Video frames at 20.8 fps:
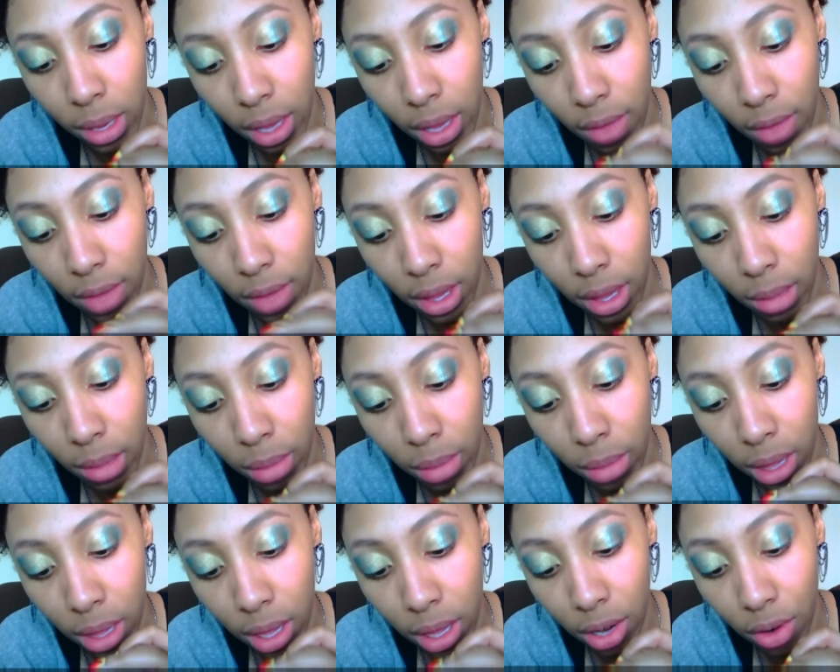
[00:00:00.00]
see if it's
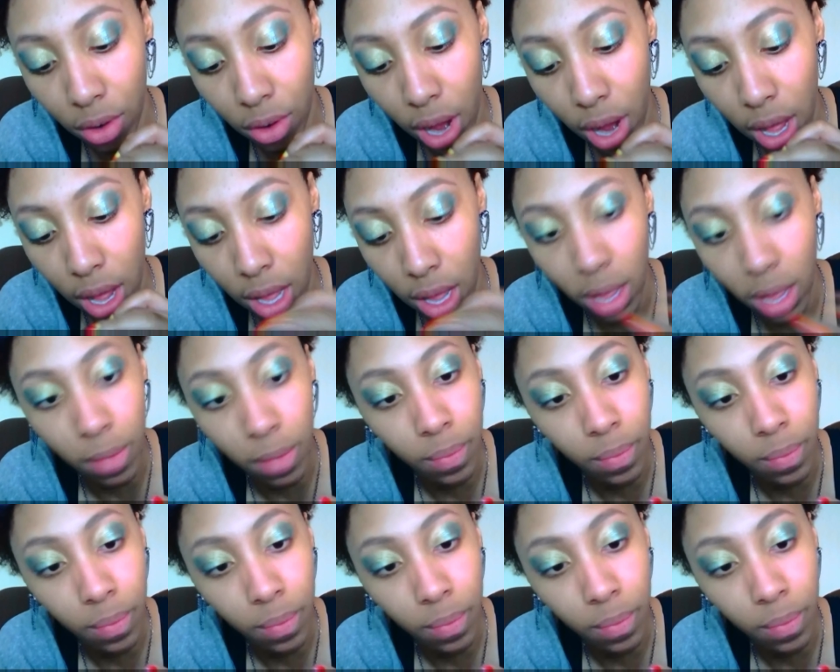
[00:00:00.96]
completely dry.